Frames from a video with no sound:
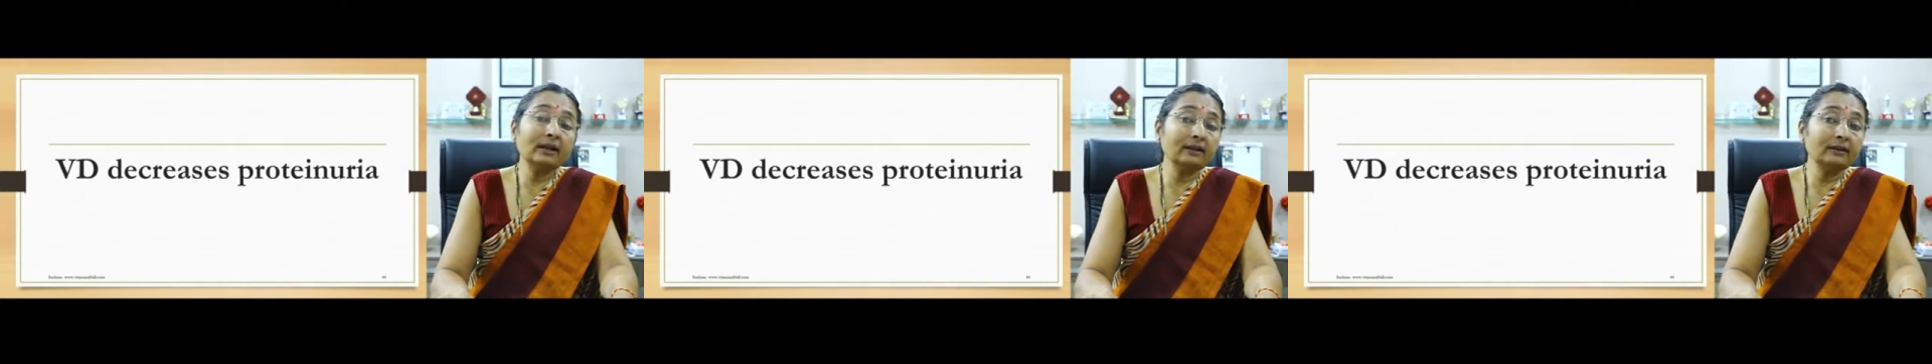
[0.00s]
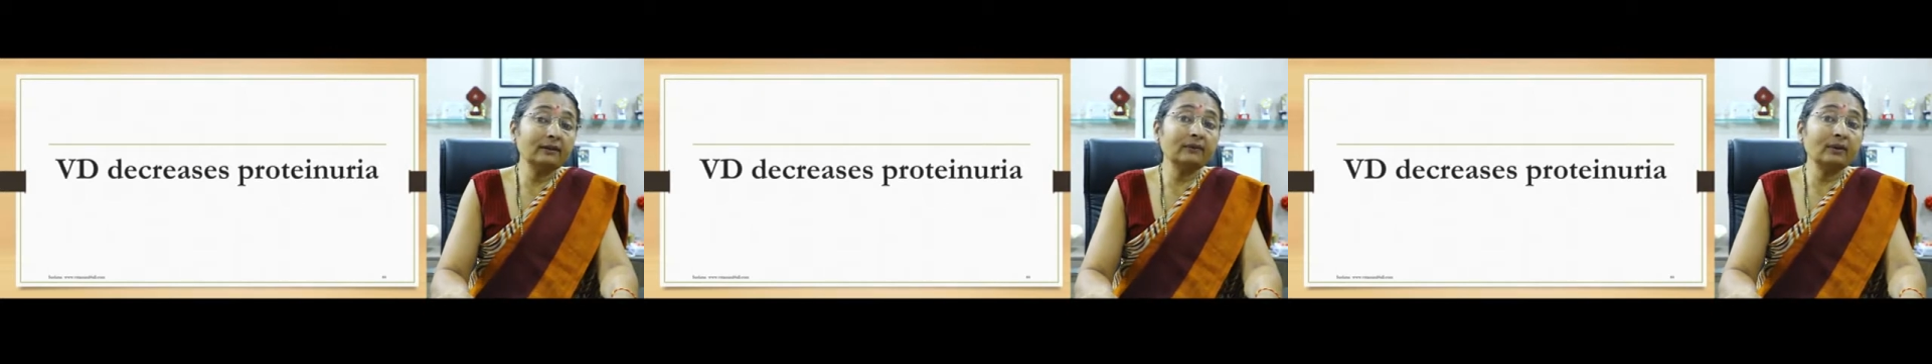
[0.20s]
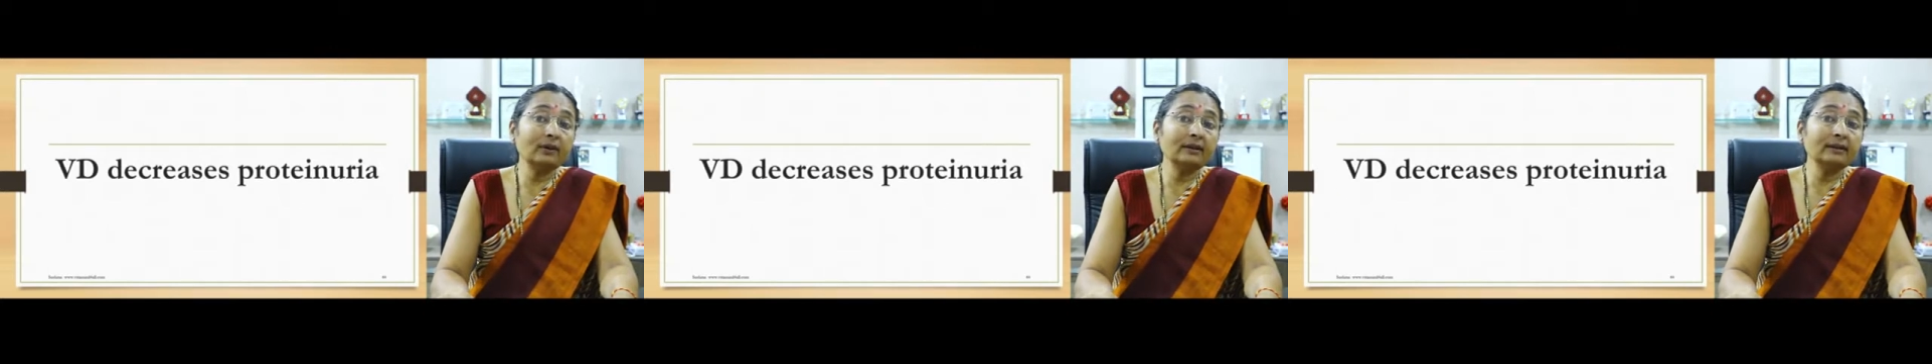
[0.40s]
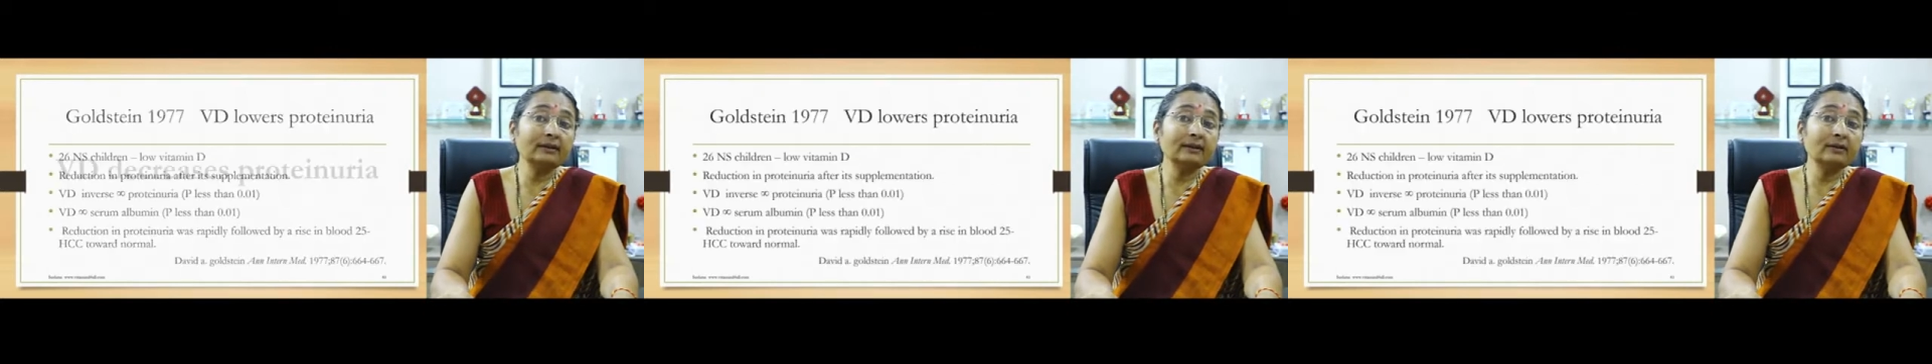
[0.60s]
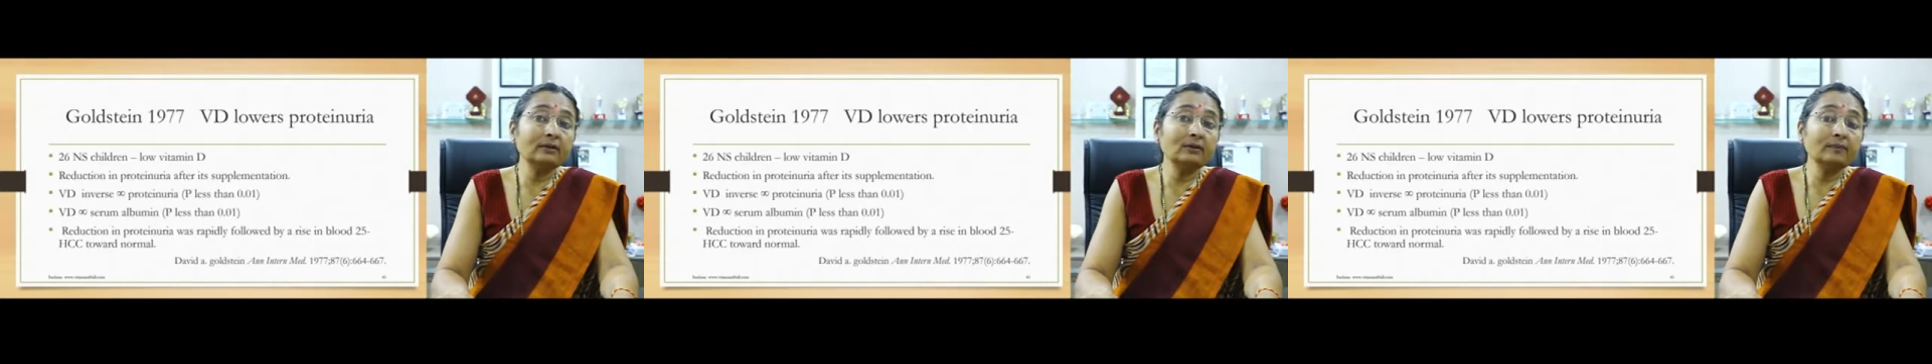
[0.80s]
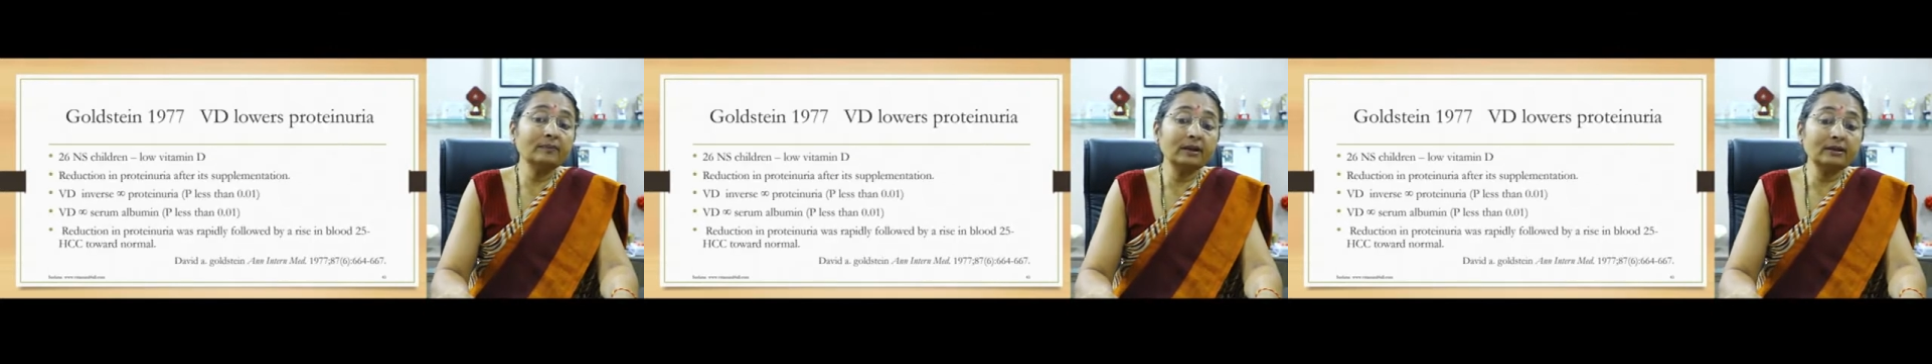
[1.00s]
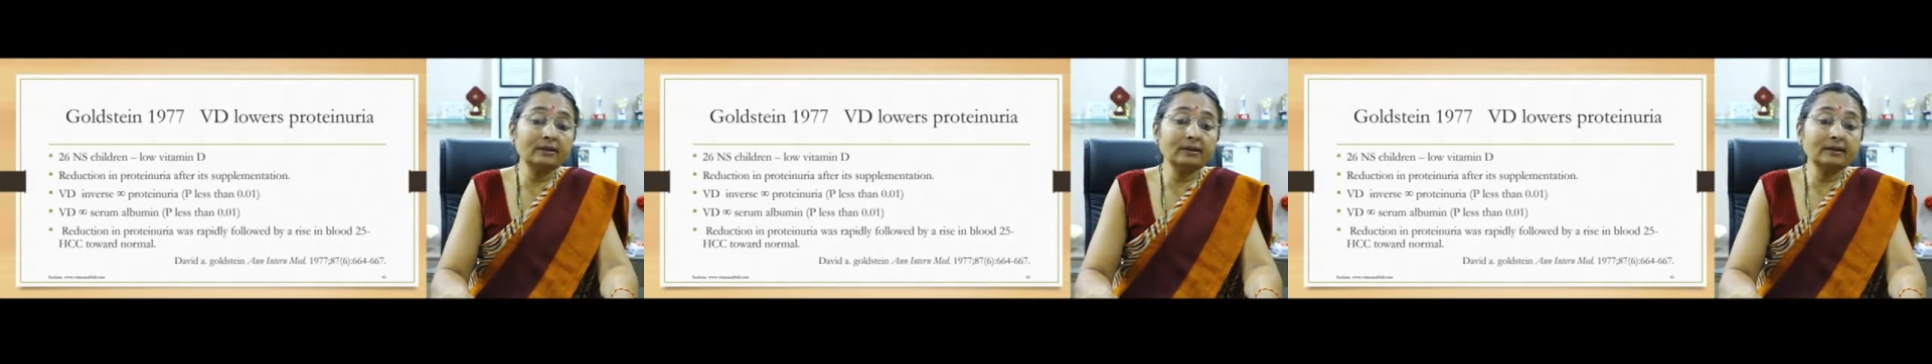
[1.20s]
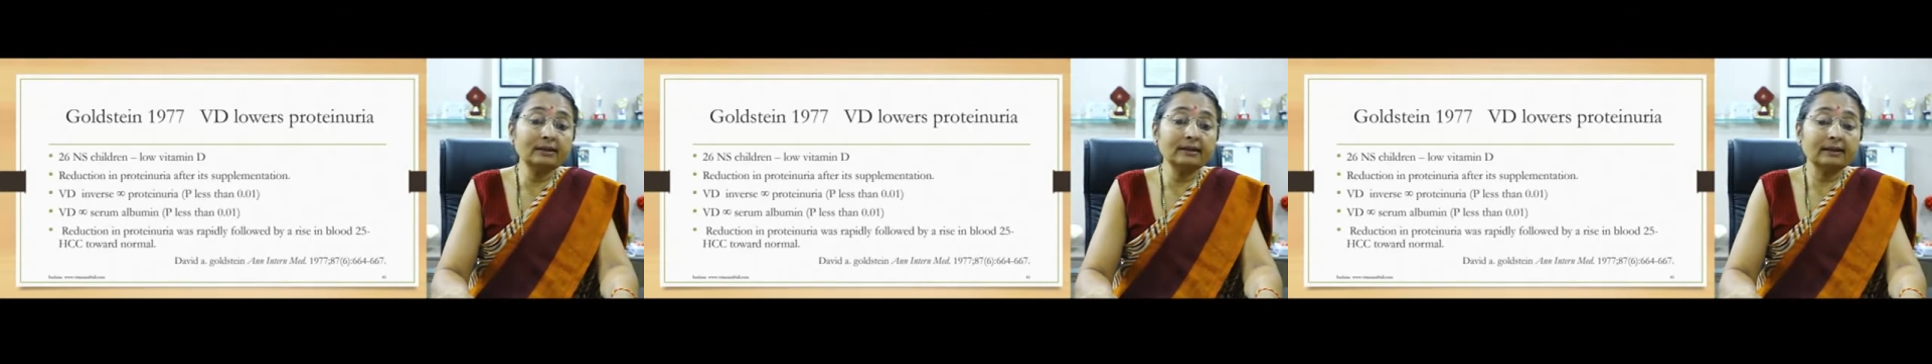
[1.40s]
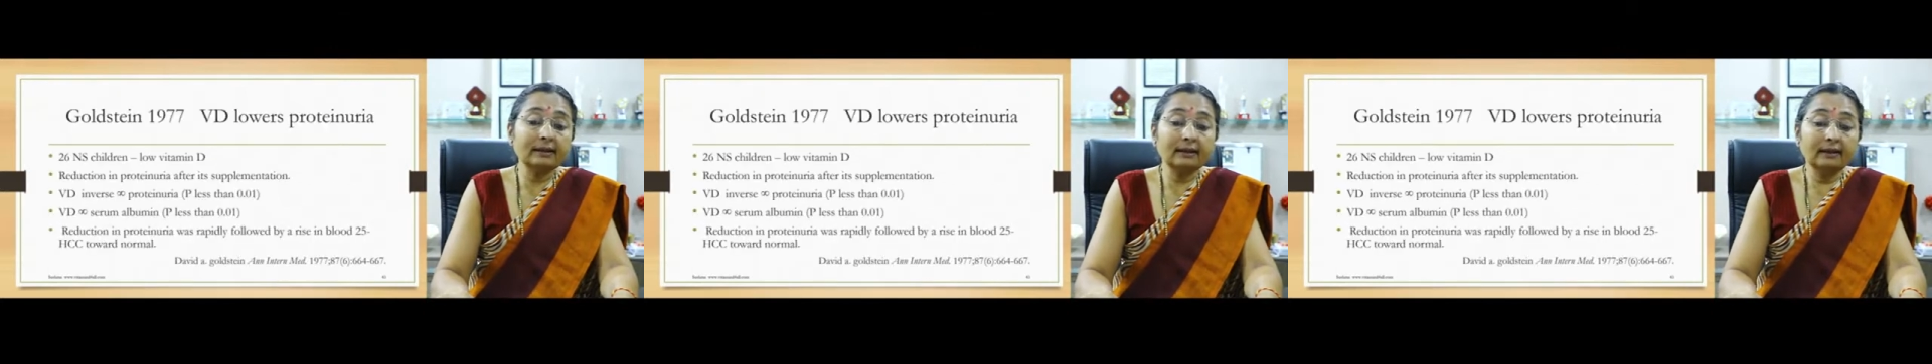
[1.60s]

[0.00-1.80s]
in nephrotic syndrome patients?